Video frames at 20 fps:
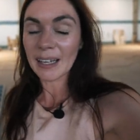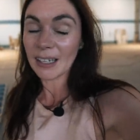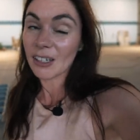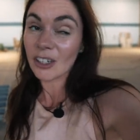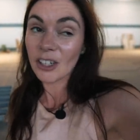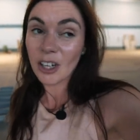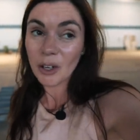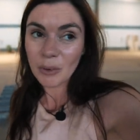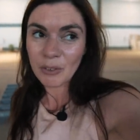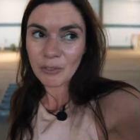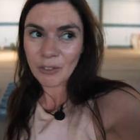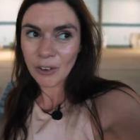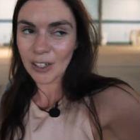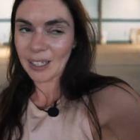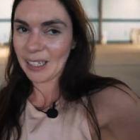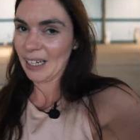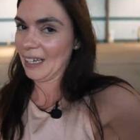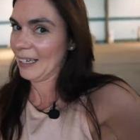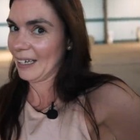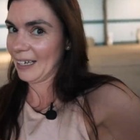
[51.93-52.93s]
And you know, we're
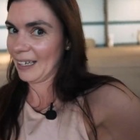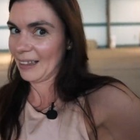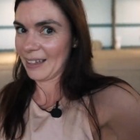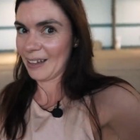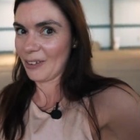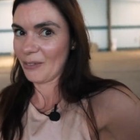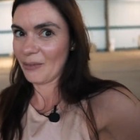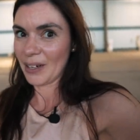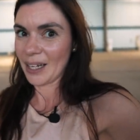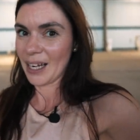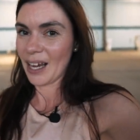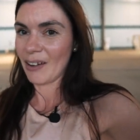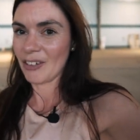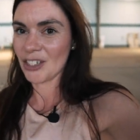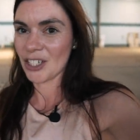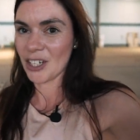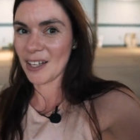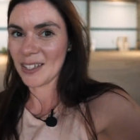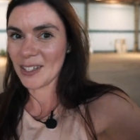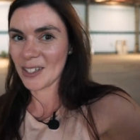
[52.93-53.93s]
very lucky that we have
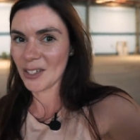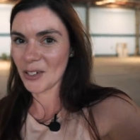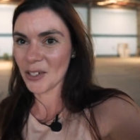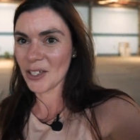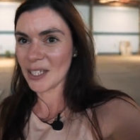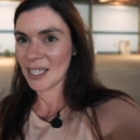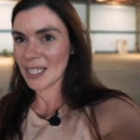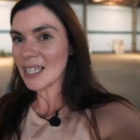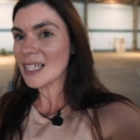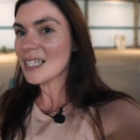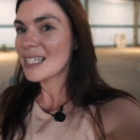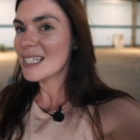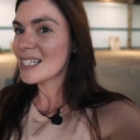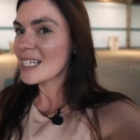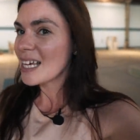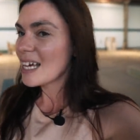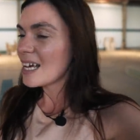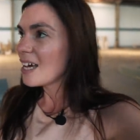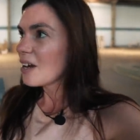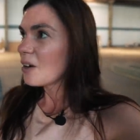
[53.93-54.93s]
a chance to do
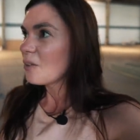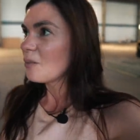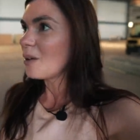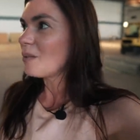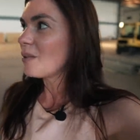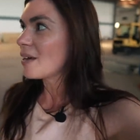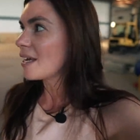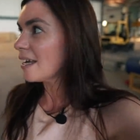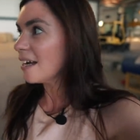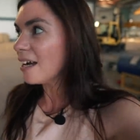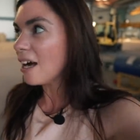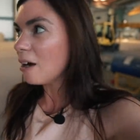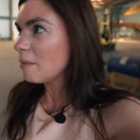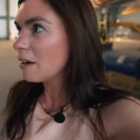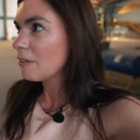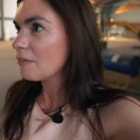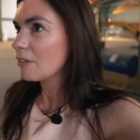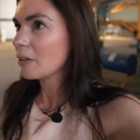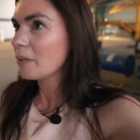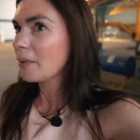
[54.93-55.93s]
this when we can come
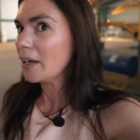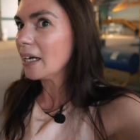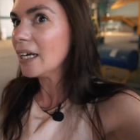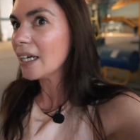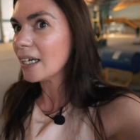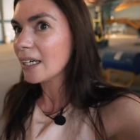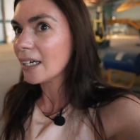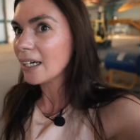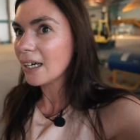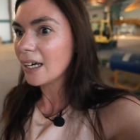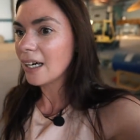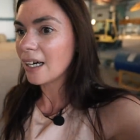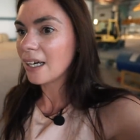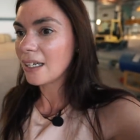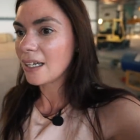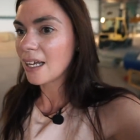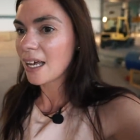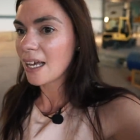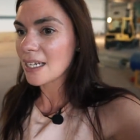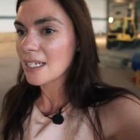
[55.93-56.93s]
every week
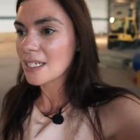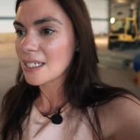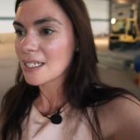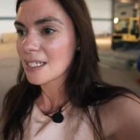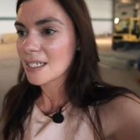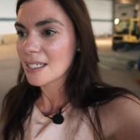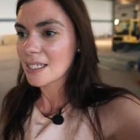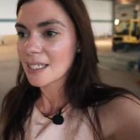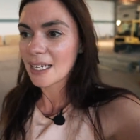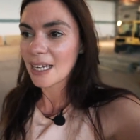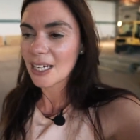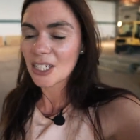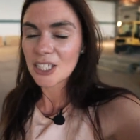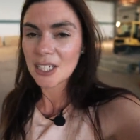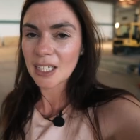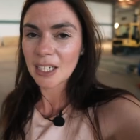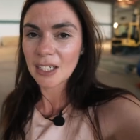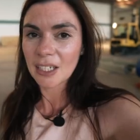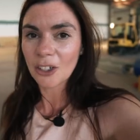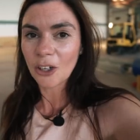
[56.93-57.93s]
uh, and see
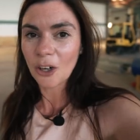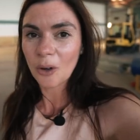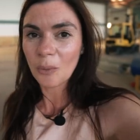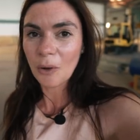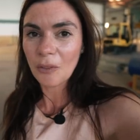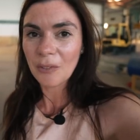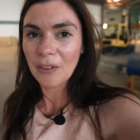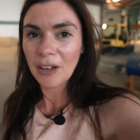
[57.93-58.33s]
actually, you know, what